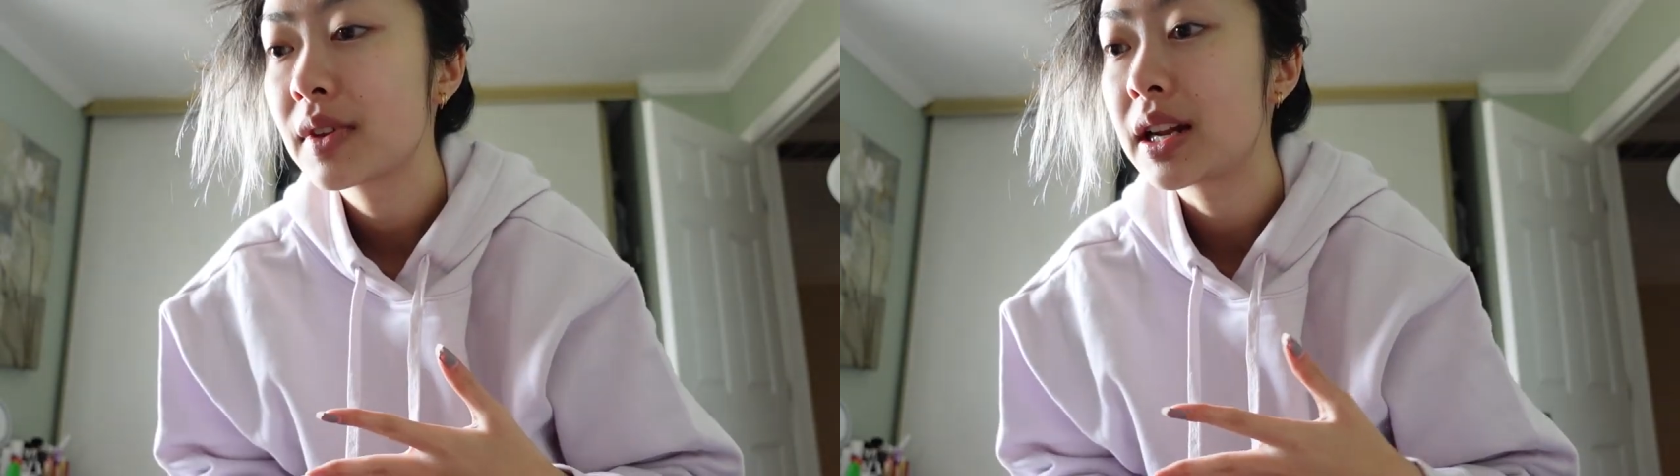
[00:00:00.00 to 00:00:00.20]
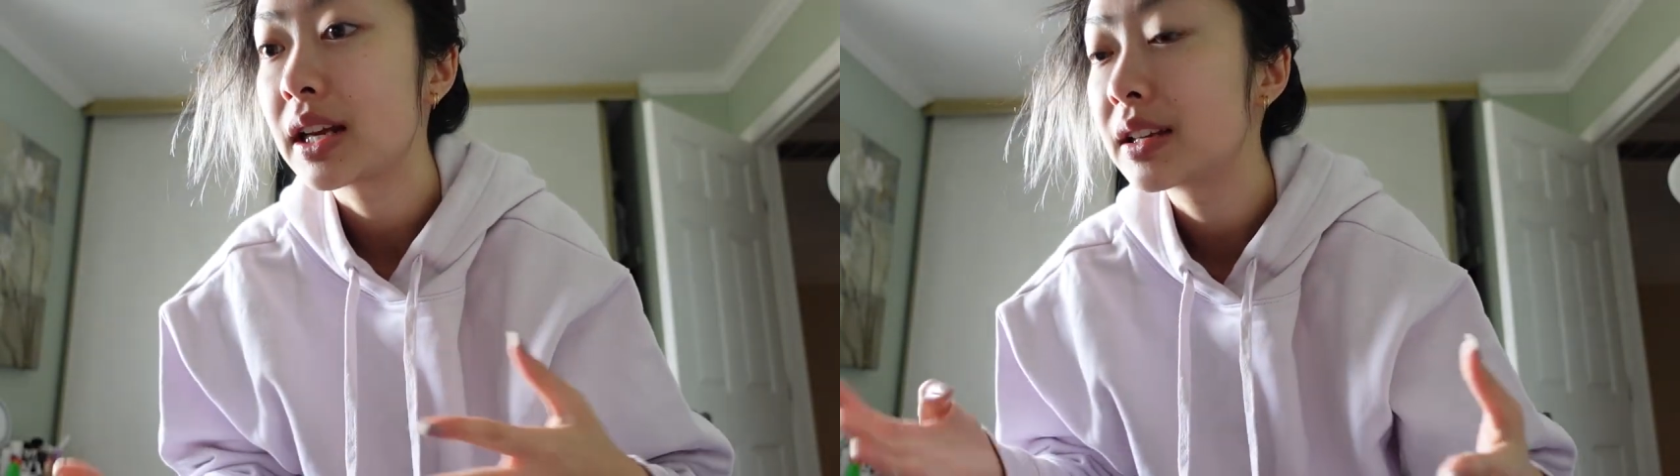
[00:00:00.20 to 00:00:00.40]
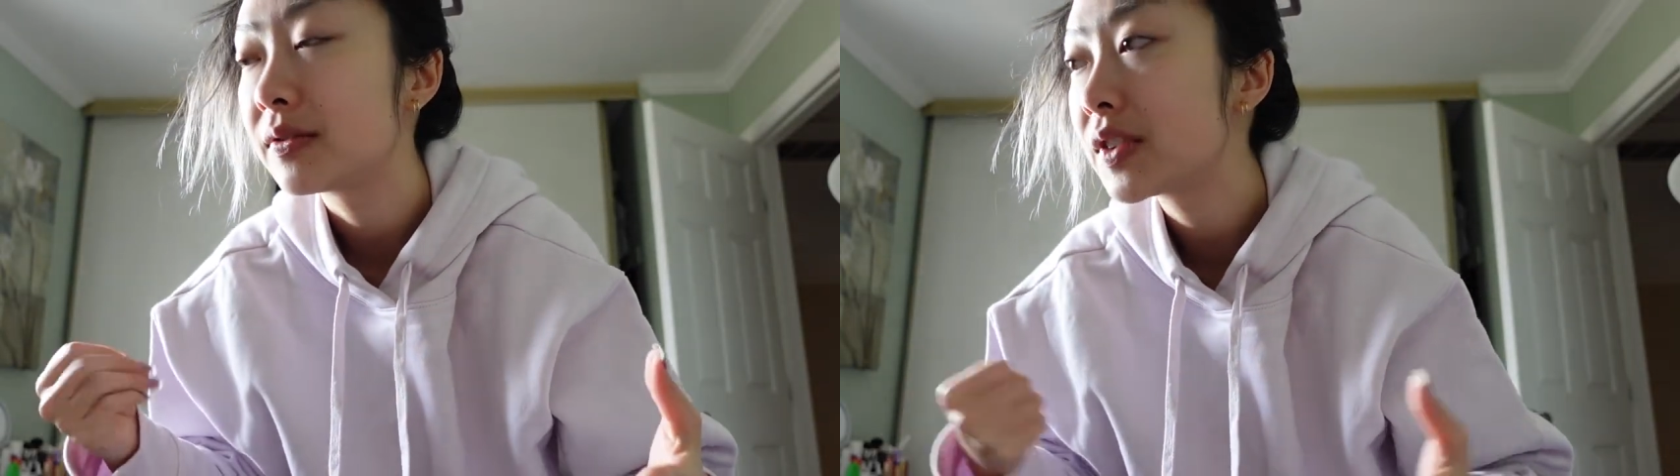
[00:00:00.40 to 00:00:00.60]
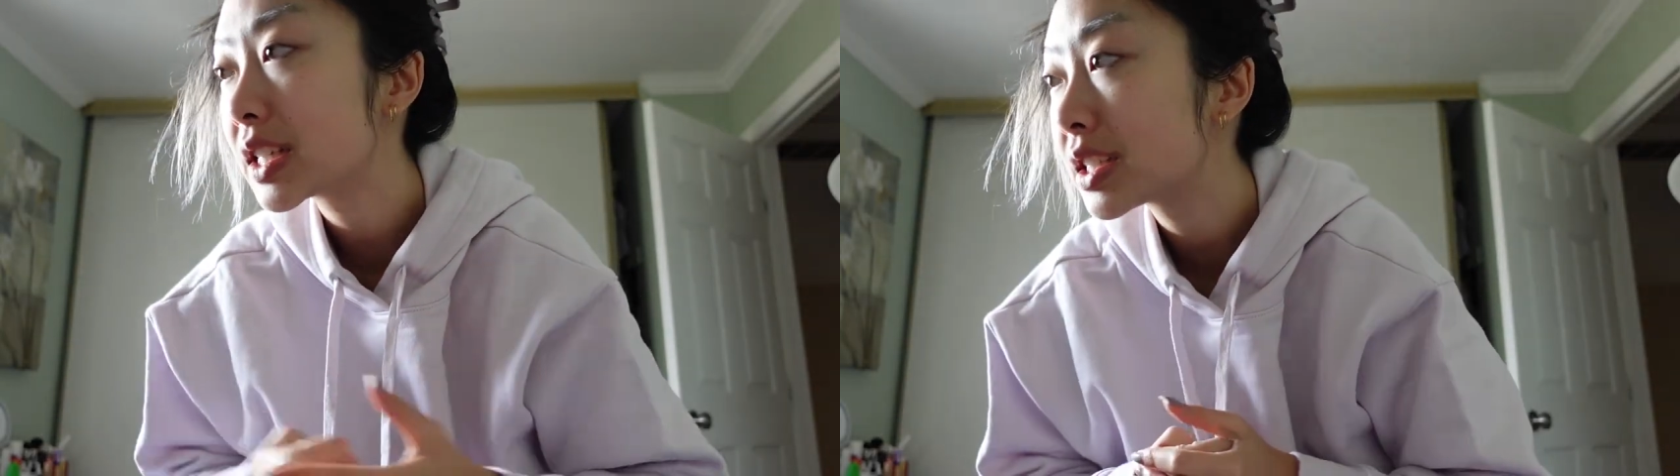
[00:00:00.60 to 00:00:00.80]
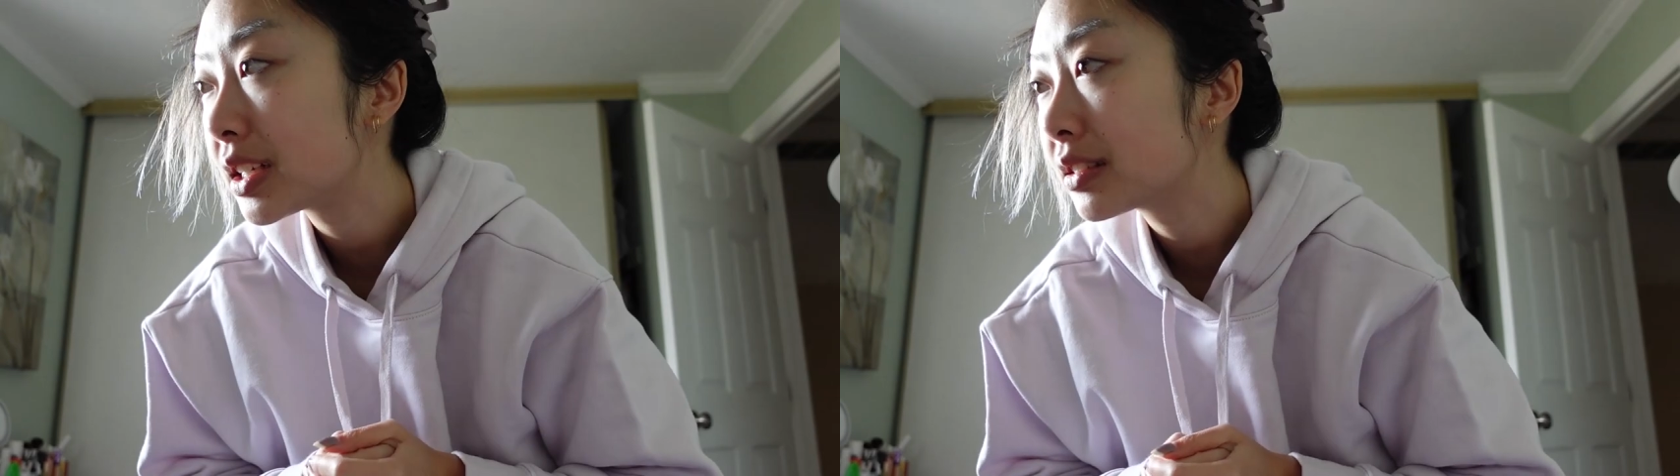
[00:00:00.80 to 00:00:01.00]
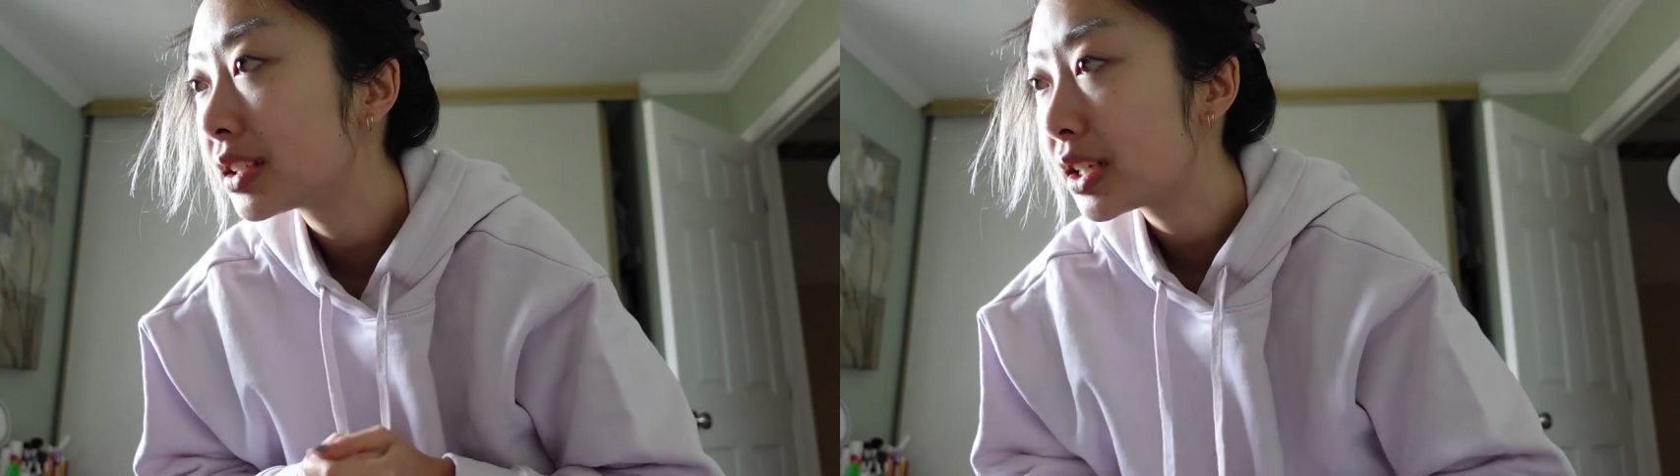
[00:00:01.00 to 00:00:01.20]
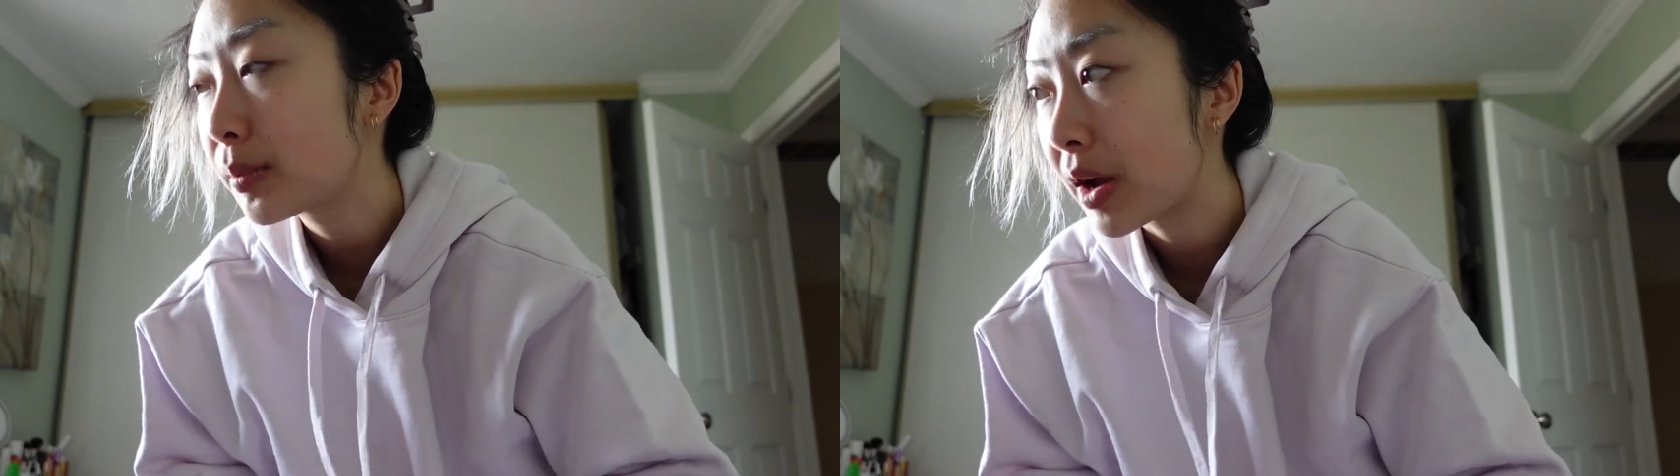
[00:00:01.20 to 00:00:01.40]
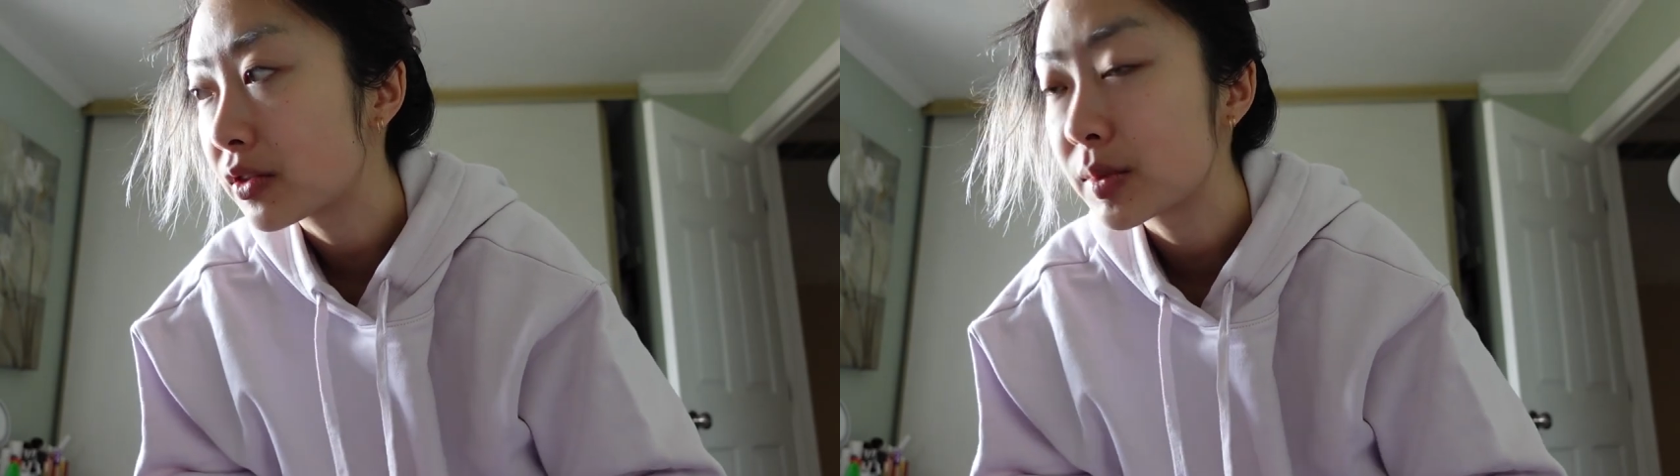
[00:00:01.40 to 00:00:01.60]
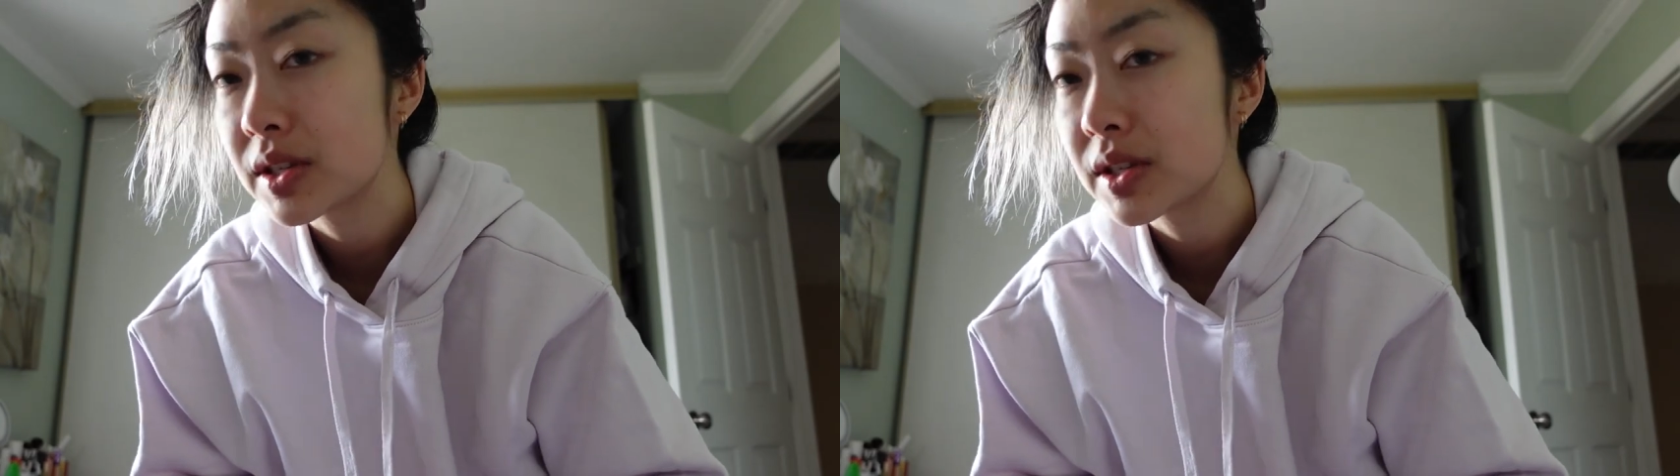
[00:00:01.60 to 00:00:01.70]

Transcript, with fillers: and I can fix it, clean up after